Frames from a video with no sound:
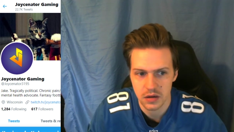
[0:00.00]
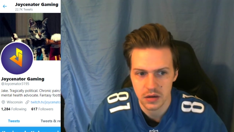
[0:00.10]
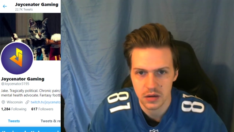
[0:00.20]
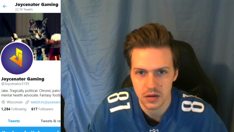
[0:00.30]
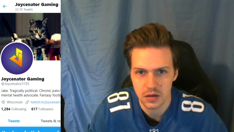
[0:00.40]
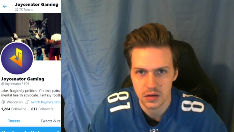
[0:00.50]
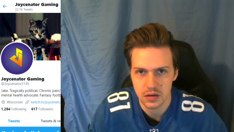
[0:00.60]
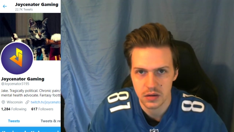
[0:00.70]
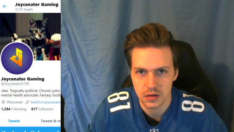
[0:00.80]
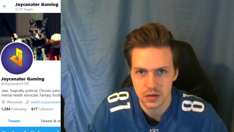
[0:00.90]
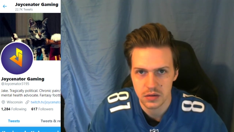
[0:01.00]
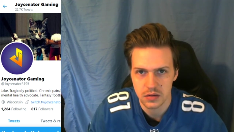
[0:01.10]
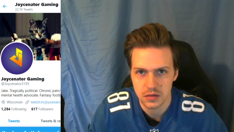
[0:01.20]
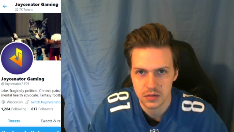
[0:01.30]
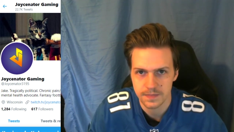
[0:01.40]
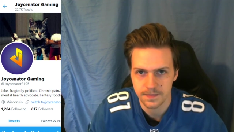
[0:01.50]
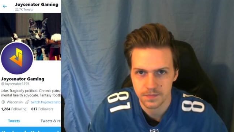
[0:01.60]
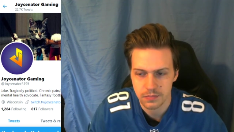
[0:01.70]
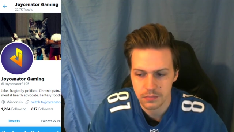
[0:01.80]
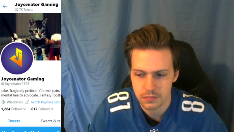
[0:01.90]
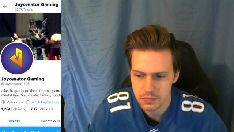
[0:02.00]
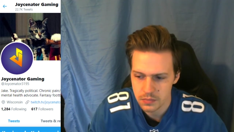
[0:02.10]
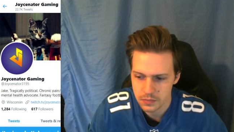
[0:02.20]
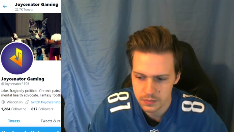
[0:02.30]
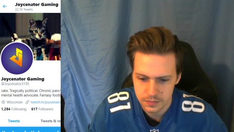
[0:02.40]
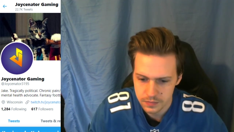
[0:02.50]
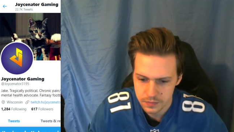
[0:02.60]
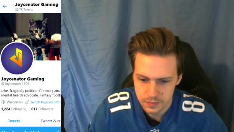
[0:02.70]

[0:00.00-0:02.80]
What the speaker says: (silence)